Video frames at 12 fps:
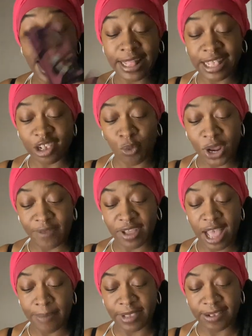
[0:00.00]
This Queen of
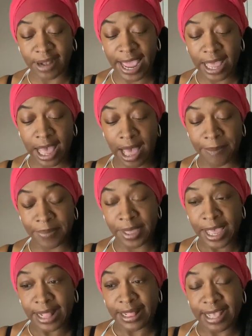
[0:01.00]
Cups is like,
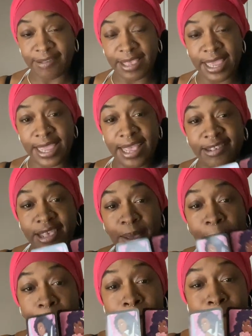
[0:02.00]
this is
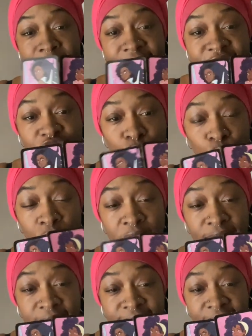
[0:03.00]
mental.
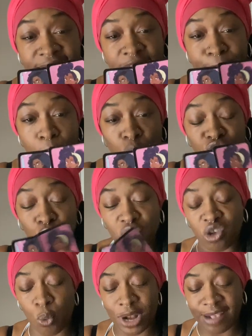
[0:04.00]
This is emotional.
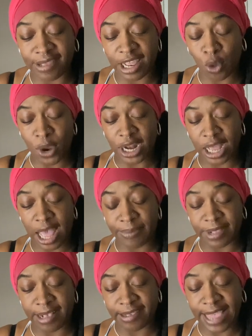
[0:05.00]
So when I see the Queen of Cups,
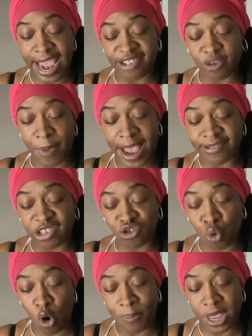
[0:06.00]
there's Cancer, Pisces,
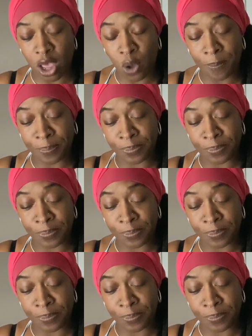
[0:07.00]
Scorpio.